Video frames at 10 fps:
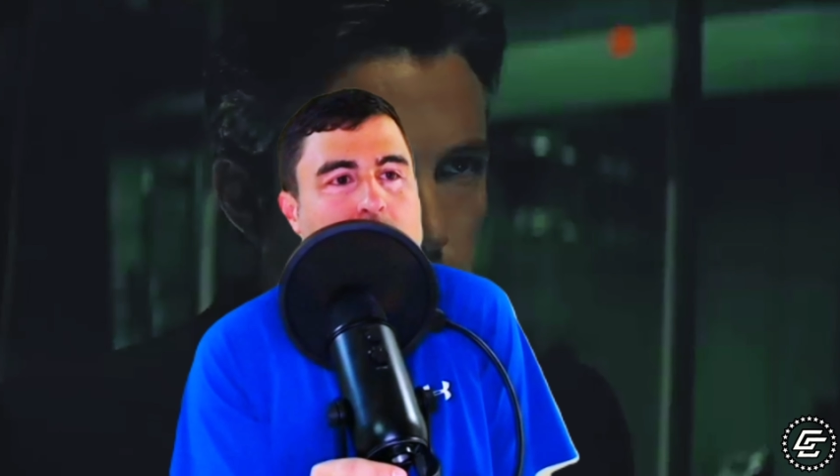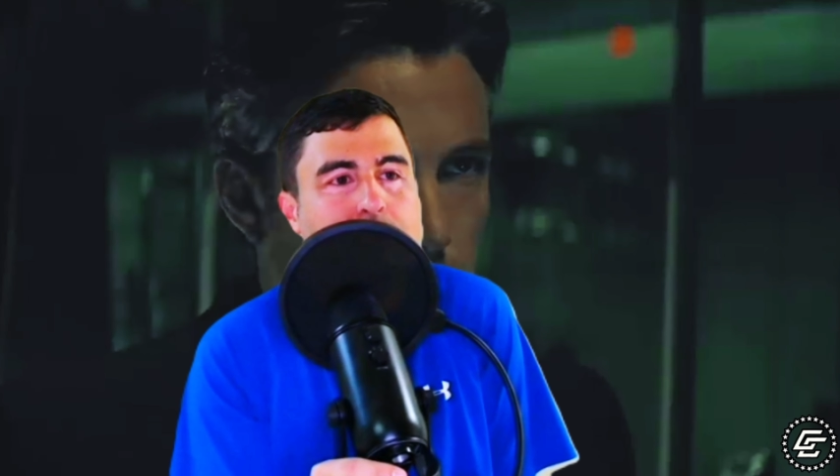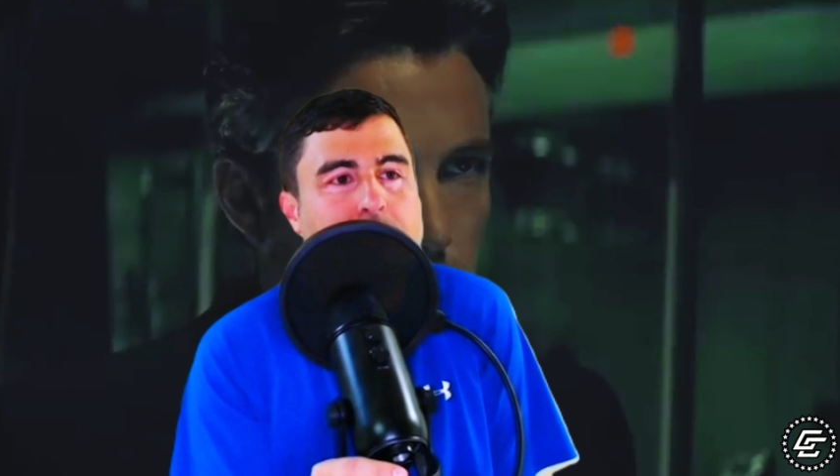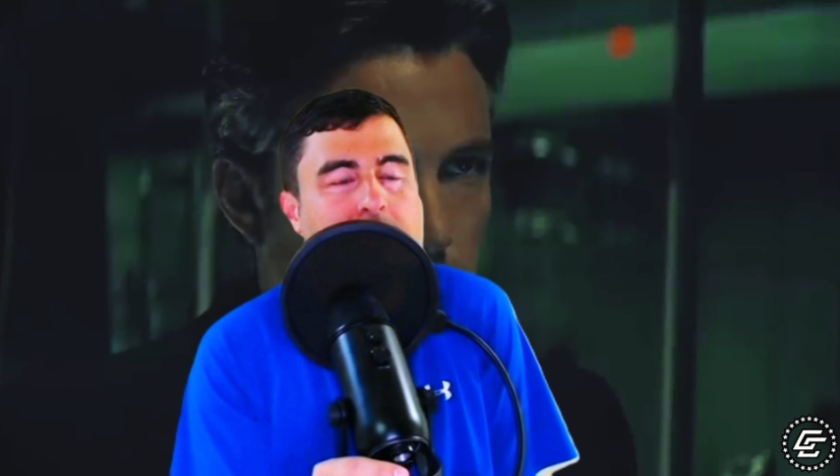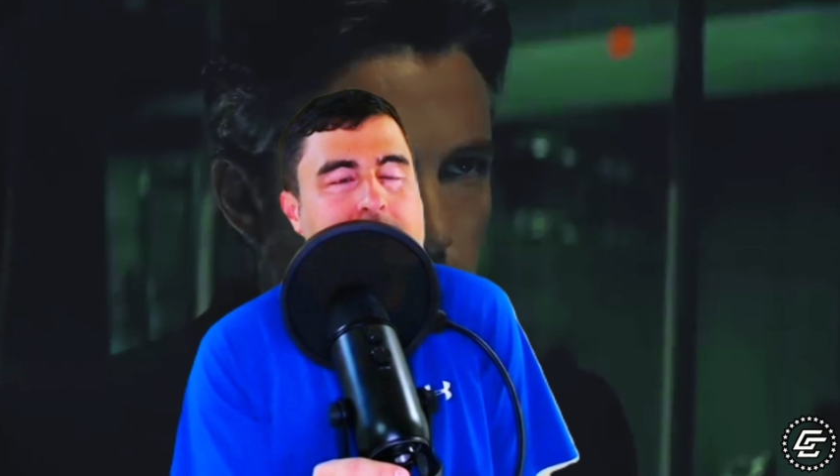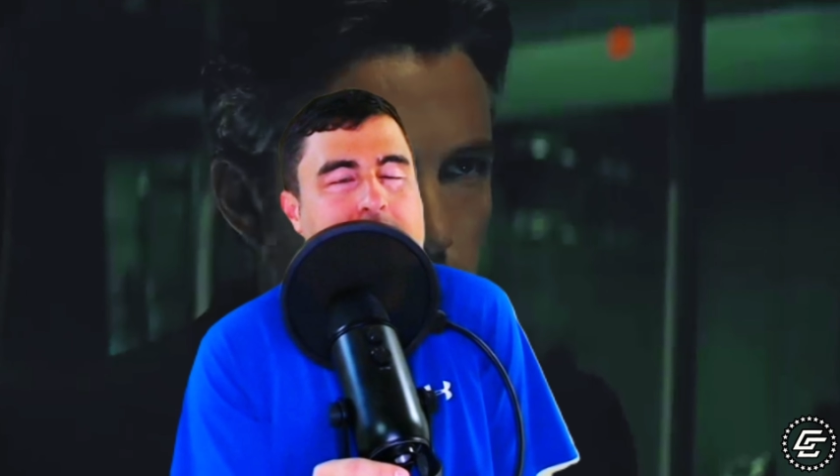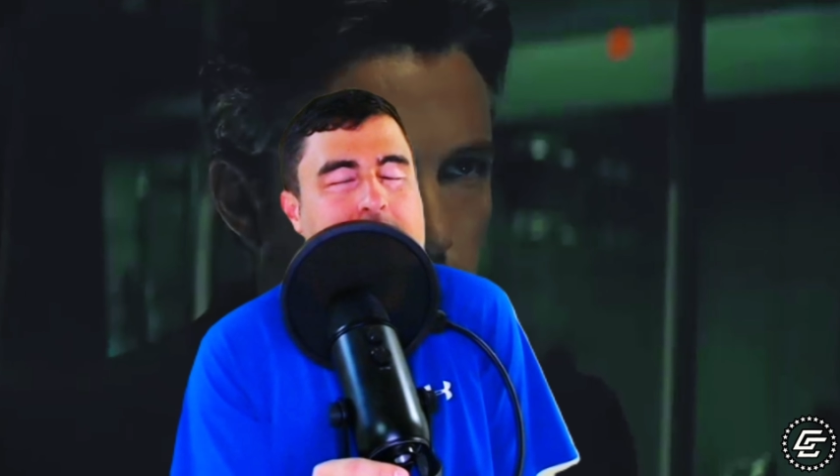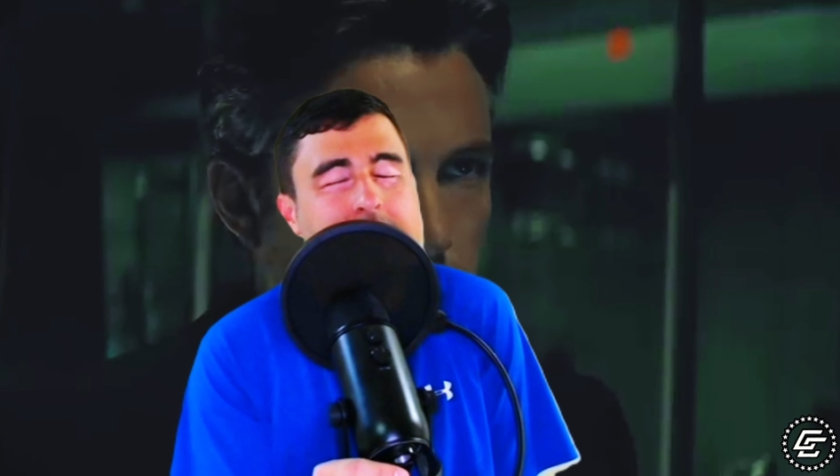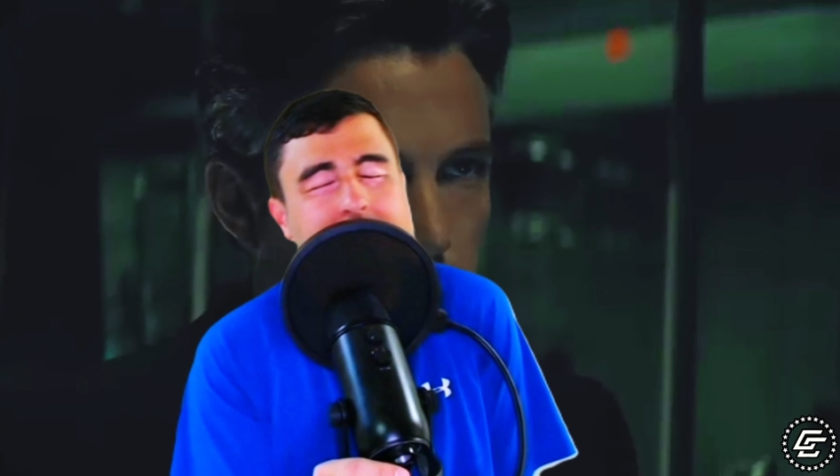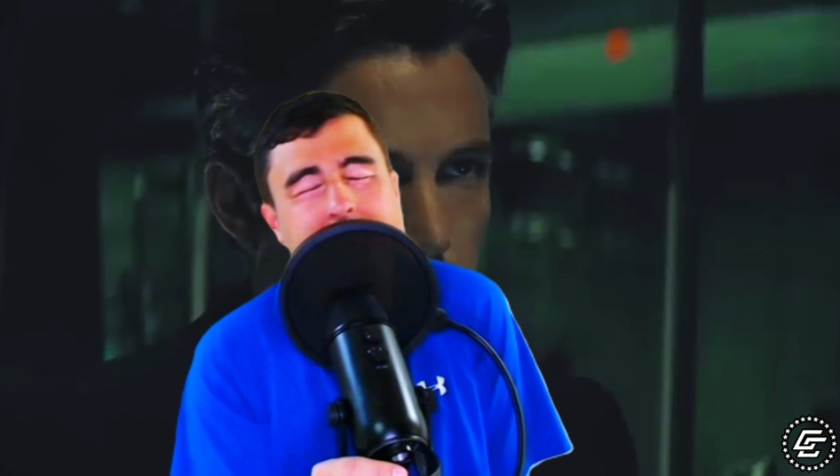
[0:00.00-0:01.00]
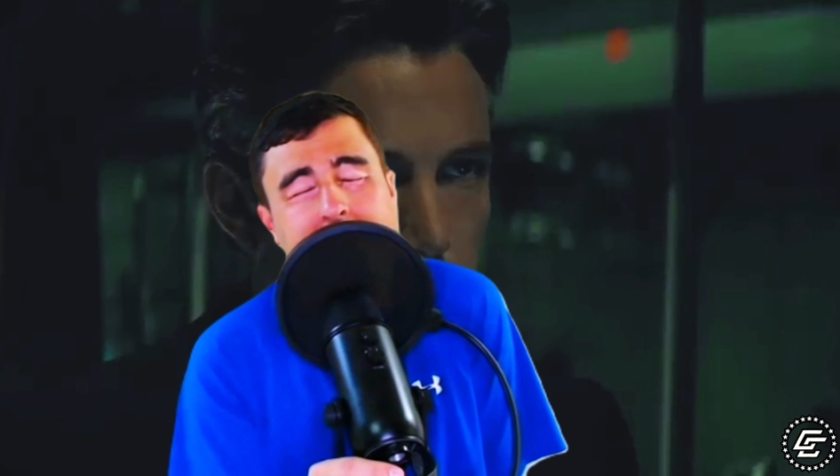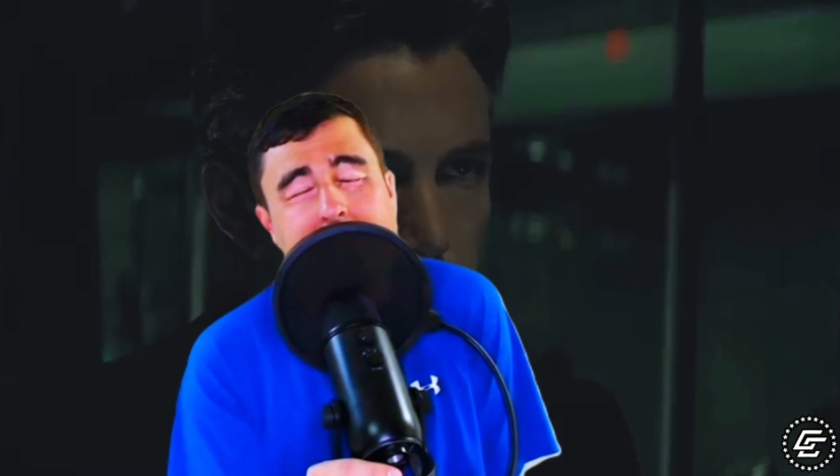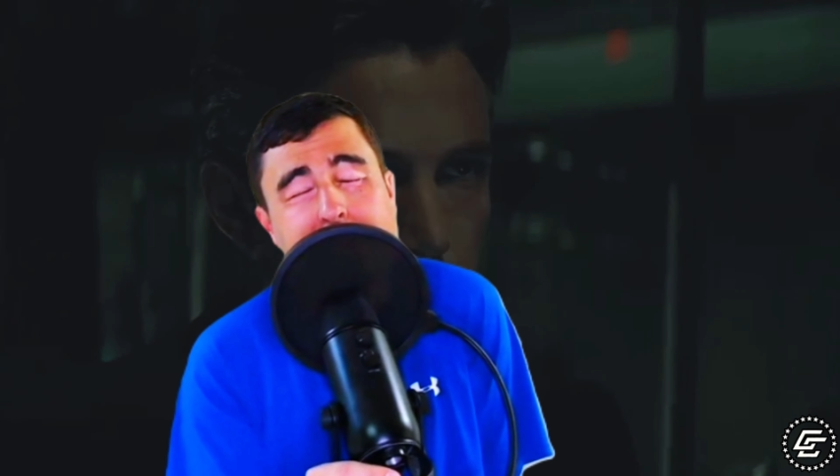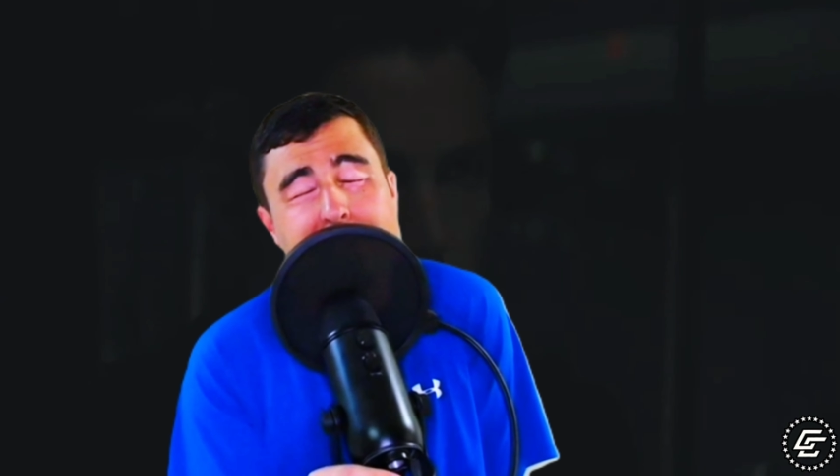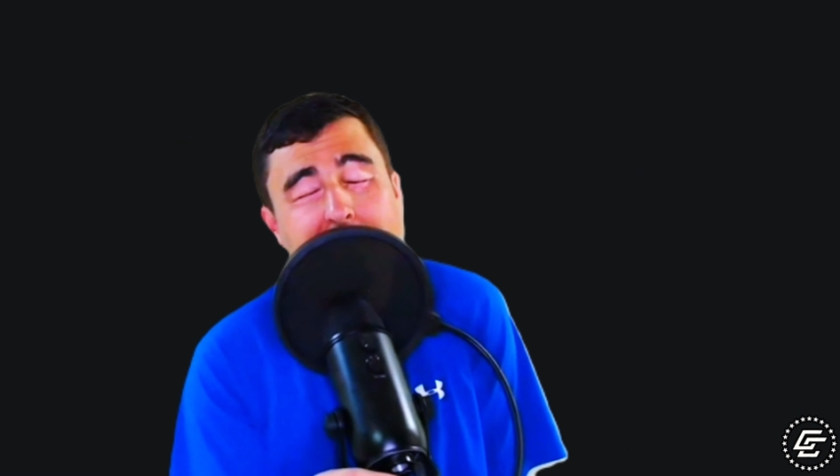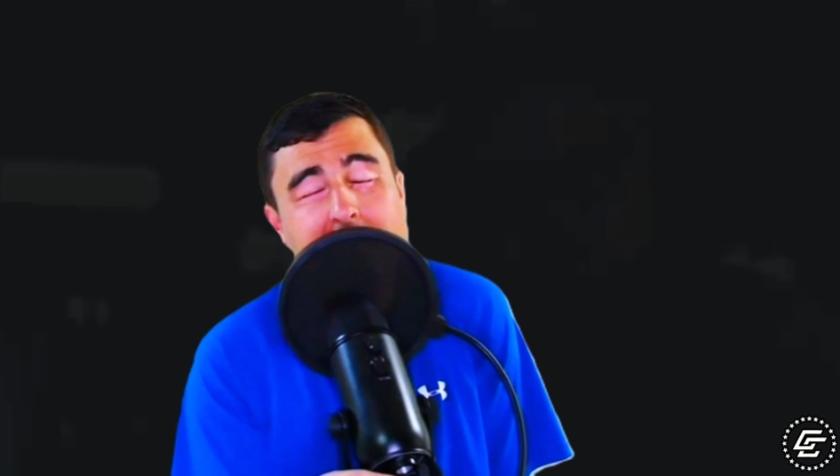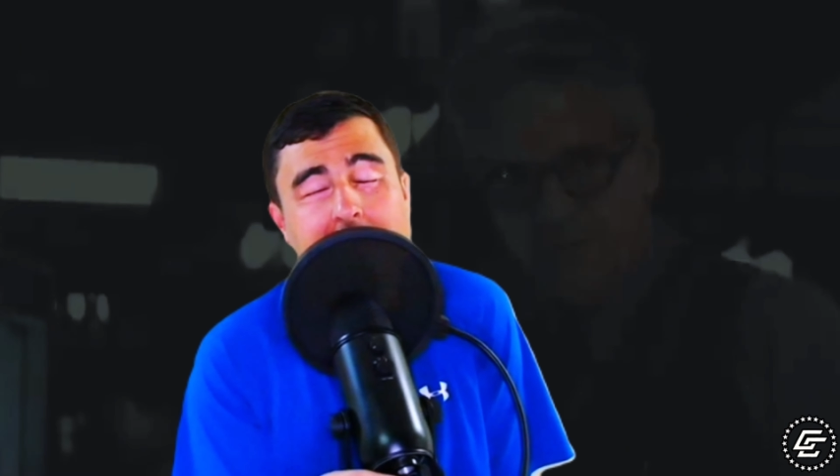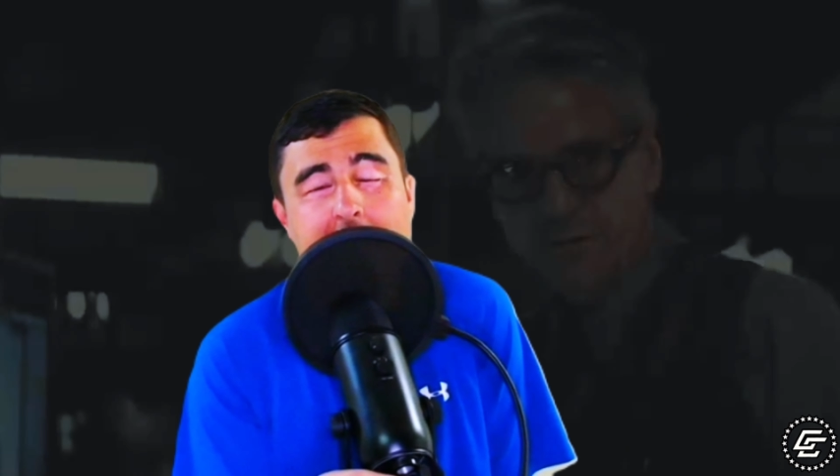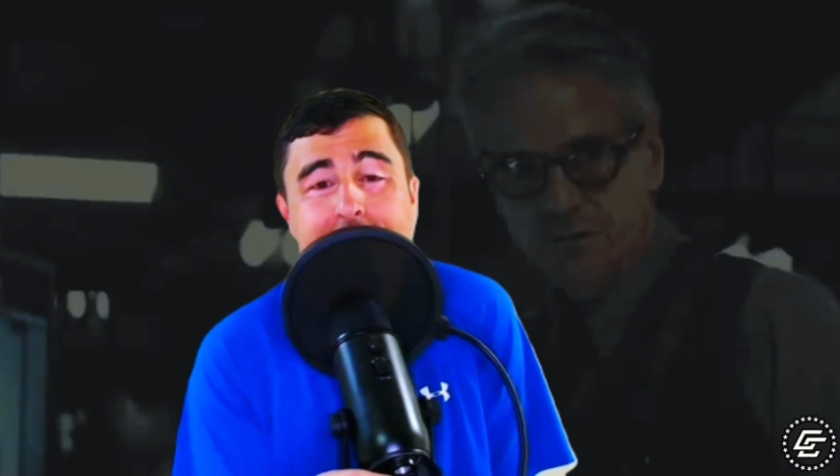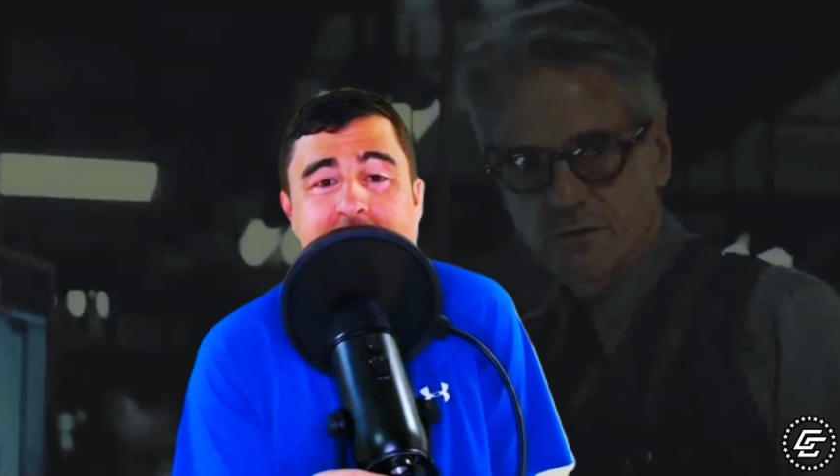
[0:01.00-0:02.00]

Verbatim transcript: but I think a lot of his